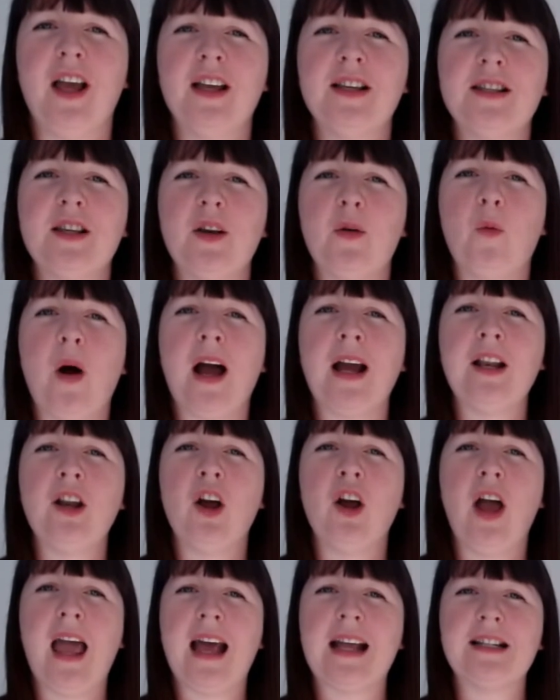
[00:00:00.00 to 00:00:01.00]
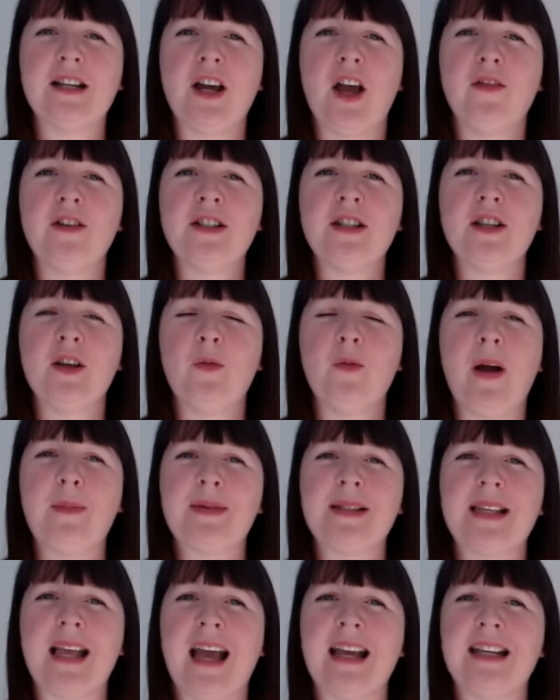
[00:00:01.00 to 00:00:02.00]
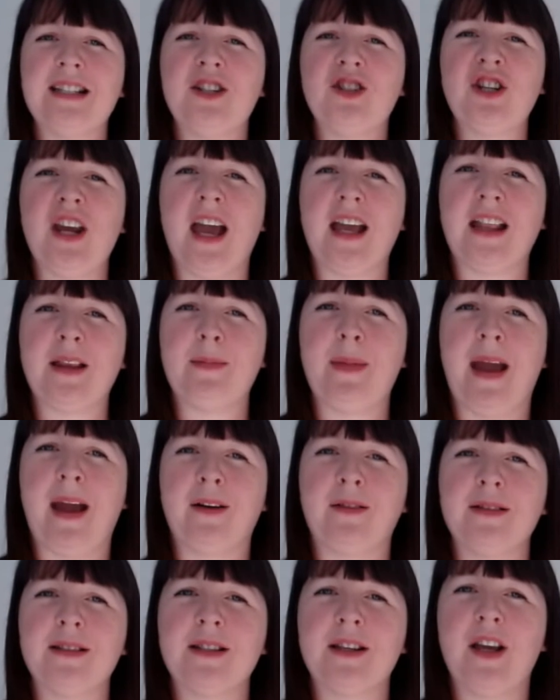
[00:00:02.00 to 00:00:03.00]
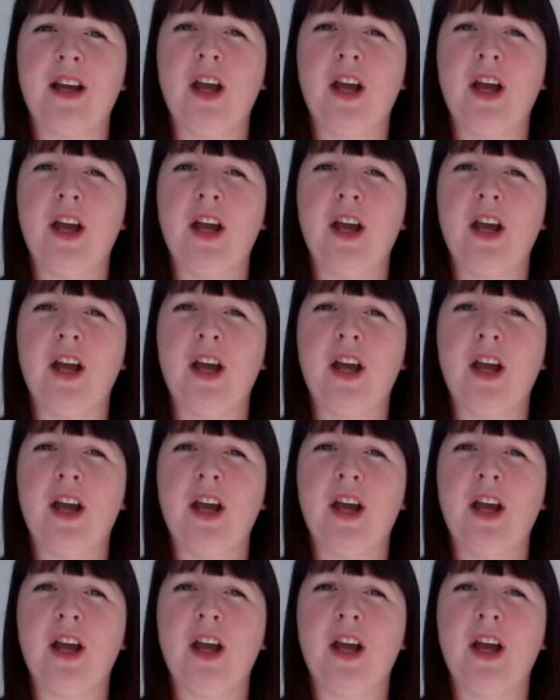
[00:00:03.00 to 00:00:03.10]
so why not head over to the website to check them out?